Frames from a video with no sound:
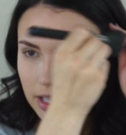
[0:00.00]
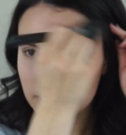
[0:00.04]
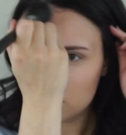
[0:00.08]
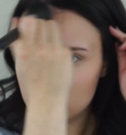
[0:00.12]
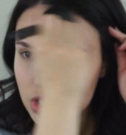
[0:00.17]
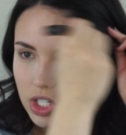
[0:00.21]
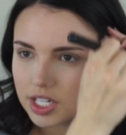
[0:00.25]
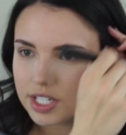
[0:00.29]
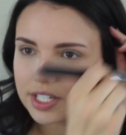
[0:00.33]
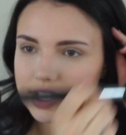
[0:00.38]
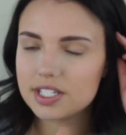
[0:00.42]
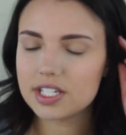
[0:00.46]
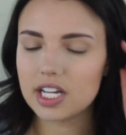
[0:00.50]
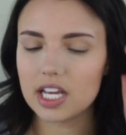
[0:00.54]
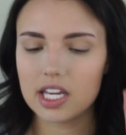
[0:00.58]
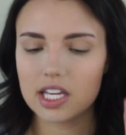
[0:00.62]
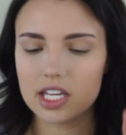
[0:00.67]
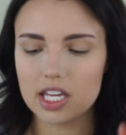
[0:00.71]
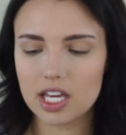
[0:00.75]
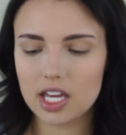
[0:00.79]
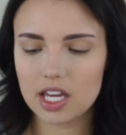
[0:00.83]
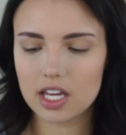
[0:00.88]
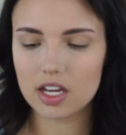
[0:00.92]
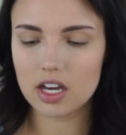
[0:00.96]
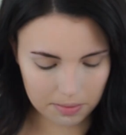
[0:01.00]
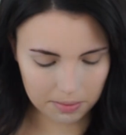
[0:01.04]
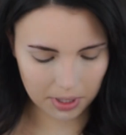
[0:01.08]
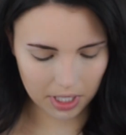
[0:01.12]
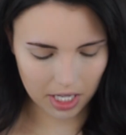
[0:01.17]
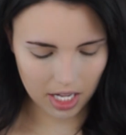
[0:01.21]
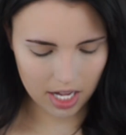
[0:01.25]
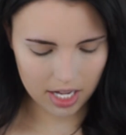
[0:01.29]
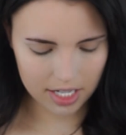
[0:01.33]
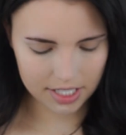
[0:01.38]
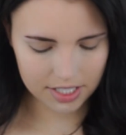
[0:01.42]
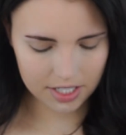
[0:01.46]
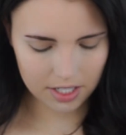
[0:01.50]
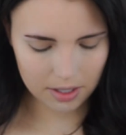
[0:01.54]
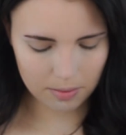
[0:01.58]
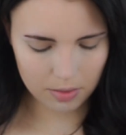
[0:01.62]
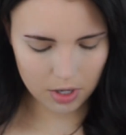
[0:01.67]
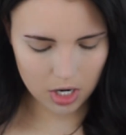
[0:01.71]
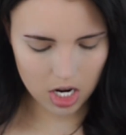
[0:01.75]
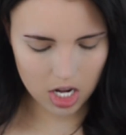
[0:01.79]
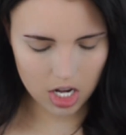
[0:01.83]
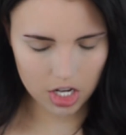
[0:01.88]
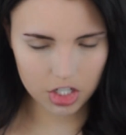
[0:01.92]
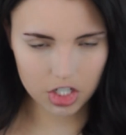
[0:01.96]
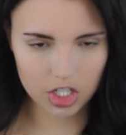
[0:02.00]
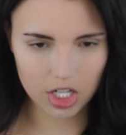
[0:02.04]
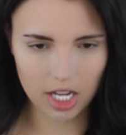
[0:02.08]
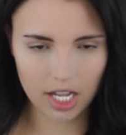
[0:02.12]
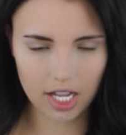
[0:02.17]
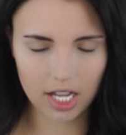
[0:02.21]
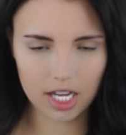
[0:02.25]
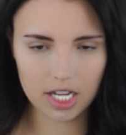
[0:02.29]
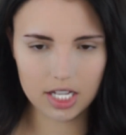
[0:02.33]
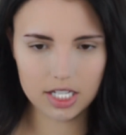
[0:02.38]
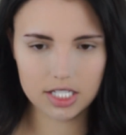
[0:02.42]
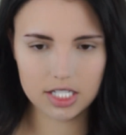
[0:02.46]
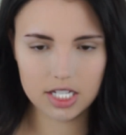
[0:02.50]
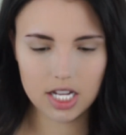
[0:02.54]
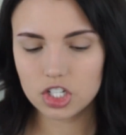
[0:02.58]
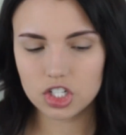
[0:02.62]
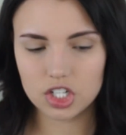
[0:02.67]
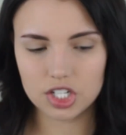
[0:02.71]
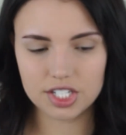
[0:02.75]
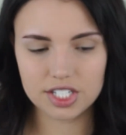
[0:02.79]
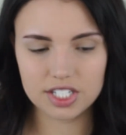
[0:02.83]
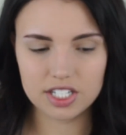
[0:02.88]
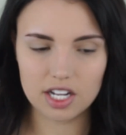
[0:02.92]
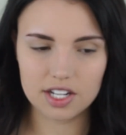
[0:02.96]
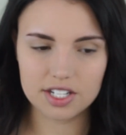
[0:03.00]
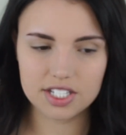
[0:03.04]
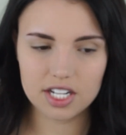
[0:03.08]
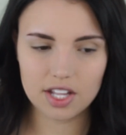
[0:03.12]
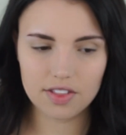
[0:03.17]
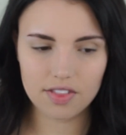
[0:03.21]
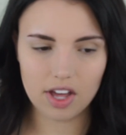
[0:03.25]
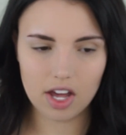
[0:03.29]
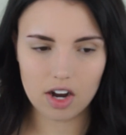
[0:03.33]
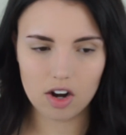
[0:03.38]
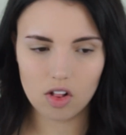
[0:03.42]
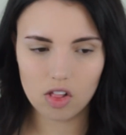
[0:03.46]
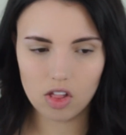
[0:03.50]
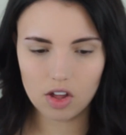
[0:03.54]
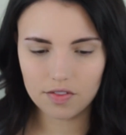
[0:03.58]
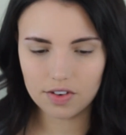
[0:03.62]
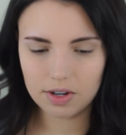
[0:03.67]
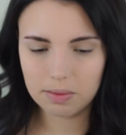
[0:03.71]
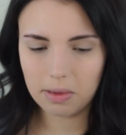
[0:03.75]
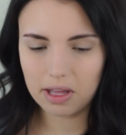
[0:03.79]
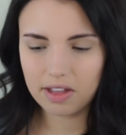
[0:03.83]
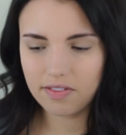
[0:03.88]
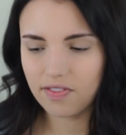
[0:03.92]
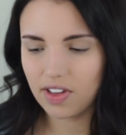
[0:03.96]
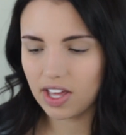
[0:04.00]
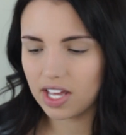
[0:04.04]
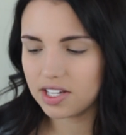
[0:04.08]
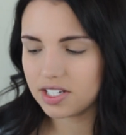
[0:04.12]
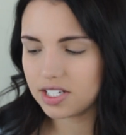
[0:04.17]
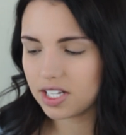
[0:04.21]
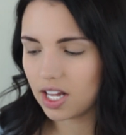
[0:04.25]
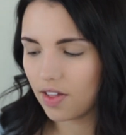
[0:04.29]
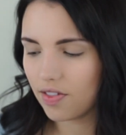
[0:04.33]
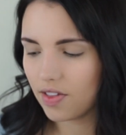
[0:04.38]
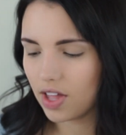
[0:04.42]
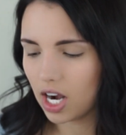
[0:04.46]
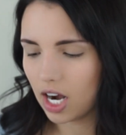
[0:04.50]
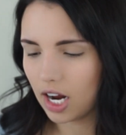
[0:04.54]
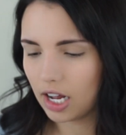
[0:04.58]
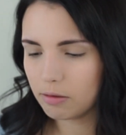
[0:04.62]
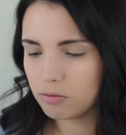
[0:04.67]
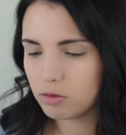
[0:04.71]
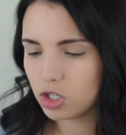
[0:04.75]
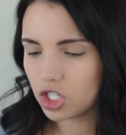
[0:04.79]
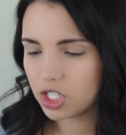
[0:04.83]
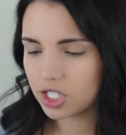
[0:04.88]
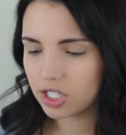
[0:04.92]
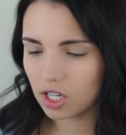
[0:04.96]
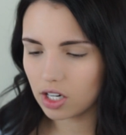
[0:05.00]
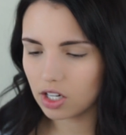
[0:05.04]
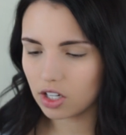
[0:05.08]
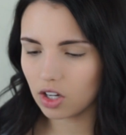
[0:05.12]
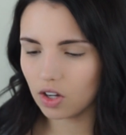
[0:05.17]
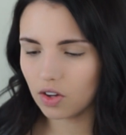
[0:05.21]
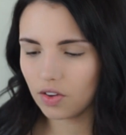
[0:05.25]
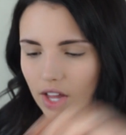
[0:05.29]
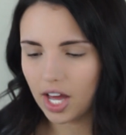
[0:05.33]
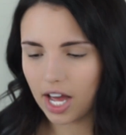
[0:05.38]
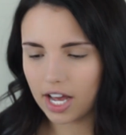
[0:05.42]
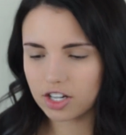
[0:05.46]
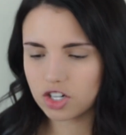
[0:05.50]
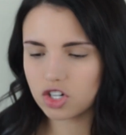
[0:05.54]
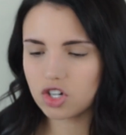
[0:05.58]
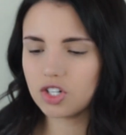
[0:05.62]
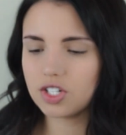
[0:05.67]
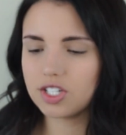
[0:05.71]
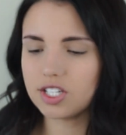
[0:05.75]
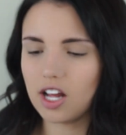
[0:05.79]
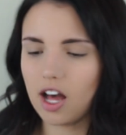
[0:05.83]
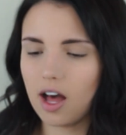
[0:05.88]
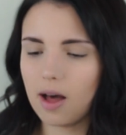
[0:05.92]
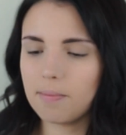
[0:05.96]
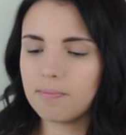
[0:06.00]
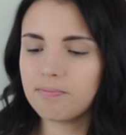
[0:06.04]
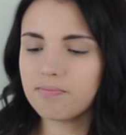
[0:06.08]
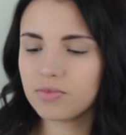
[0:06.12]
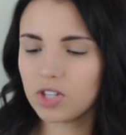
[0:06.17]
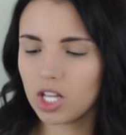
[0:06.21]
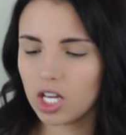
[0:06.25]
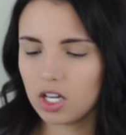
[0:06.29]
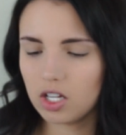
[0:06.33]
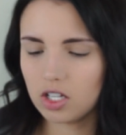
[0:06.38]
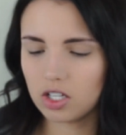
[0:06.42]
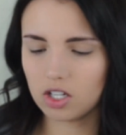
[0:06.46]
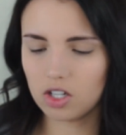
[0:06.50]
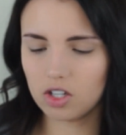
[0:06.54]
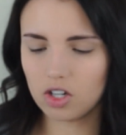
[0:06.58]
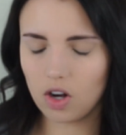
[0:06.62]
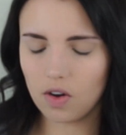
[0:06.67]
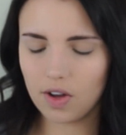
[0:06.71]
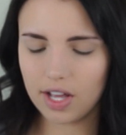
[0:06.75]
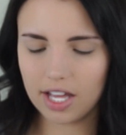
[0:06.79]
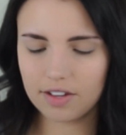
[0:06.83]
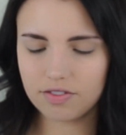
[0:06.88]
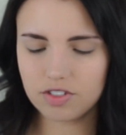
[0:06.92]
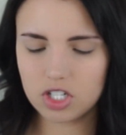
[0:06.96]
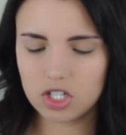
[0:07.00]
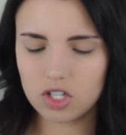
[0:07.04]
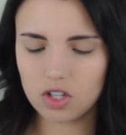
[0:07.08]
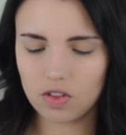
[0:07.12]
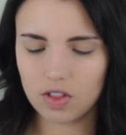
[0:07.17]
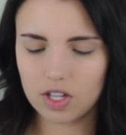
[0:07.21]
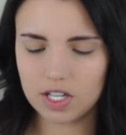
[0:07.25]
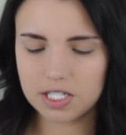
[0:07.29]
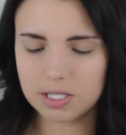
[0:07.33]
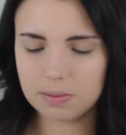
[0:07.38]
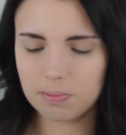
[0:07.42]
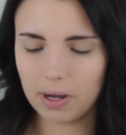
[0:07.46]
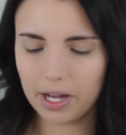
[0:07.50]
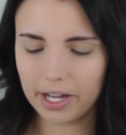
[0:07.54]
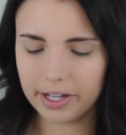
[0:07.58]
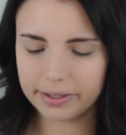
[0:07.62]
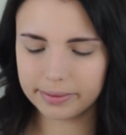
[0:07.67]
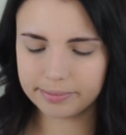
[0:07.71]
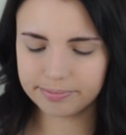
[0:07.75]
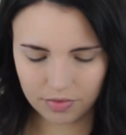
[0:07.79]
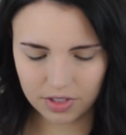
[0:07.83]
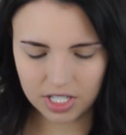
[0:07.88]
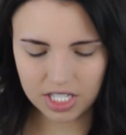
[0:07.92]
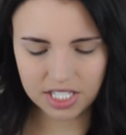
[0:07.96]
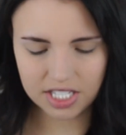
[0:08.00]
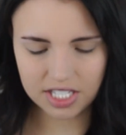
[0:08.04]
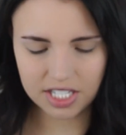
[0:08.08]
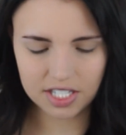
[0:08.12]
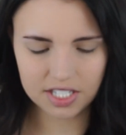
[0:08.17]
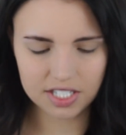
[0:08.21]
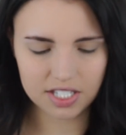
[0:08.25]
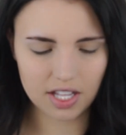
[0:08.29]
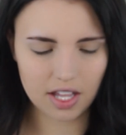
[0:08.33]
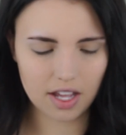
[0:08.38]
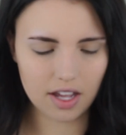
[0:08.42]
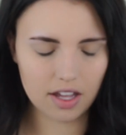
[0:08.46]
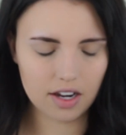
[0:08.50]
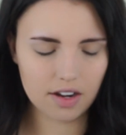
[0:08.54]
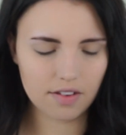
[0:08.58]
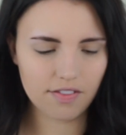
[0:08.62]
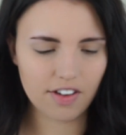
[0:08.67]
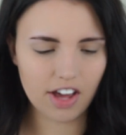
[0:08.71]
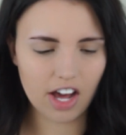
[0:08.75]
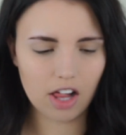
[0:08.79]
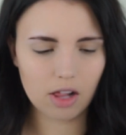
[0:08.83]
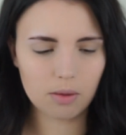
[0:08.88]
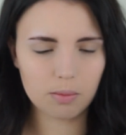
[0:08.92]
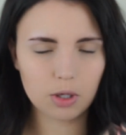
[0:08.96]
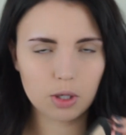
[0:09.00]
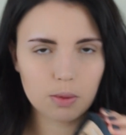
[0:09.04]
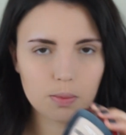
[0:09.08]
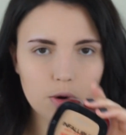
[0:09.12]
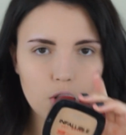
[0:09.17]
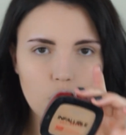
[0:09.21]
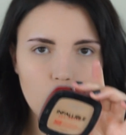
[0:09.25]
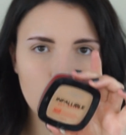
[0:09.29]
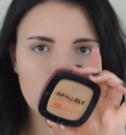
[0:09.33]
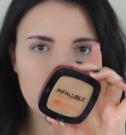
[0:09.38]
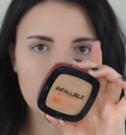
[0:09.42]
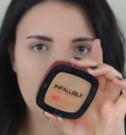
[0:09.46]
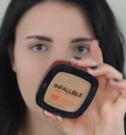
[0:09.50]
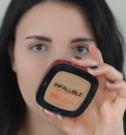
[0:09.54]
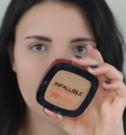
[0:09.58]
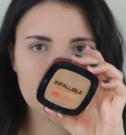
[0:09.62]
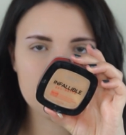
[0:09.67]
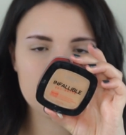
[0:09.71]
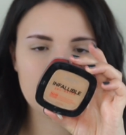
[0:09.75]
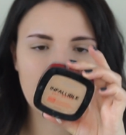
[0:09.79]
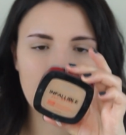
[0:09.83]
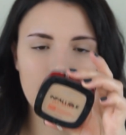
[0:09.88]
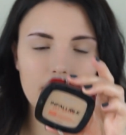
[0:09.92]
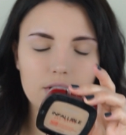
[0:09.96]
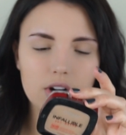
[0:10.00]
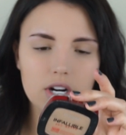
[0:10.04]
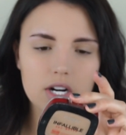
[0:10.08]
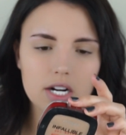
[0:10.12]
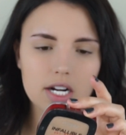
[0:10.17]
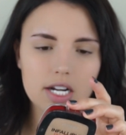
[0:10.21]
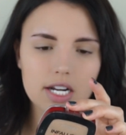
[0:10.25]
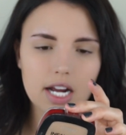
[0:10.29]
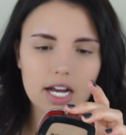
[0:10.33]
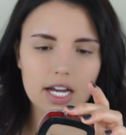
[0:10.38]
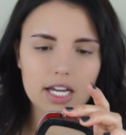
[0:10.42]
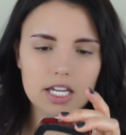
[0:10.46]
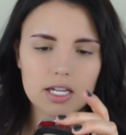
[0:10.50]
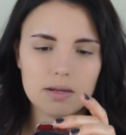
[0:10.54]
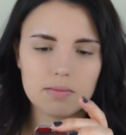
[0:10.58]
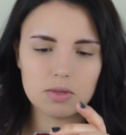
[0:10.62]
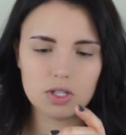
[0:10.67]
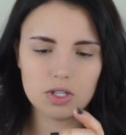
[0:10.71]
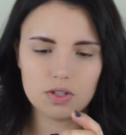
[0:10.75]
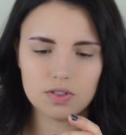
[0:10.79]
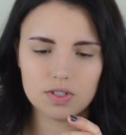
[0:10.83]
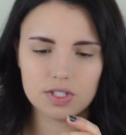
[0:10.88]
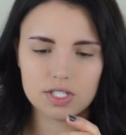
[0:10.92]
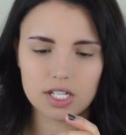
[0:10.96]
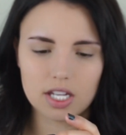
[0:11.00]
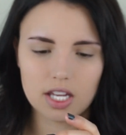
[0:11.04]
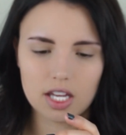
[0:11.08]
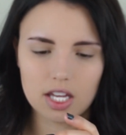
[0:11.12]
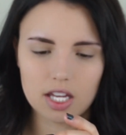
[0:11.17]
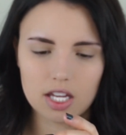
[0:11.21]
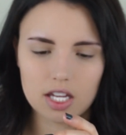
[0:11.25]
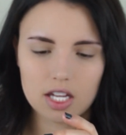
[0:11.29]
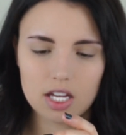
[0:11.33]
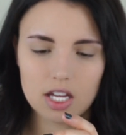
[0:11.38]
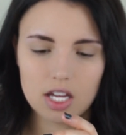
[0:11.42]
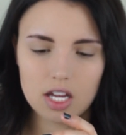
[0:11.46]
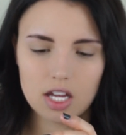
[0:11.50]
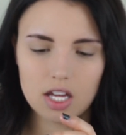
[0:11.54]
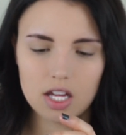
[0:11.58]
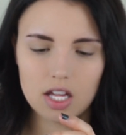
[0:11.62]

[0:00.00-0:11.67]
am just taking my Casa brush and just dusting that all over my face. And then I'm just gonna go the extra step. You don't have to do this, but this is the Infallible Pro Matte Powder, and I am using